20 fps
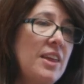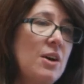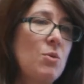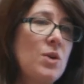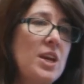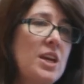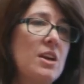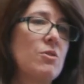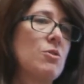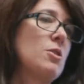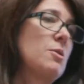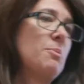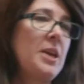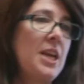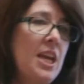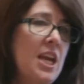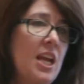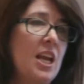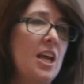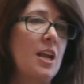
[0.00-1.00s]
that we can
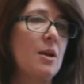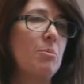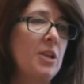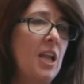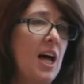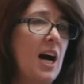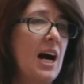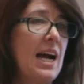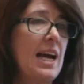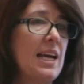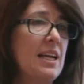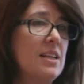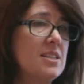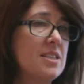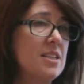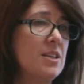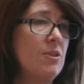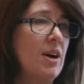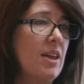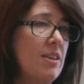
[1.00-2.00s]
repeat and apply
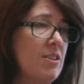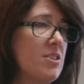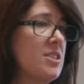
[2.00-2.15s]
to other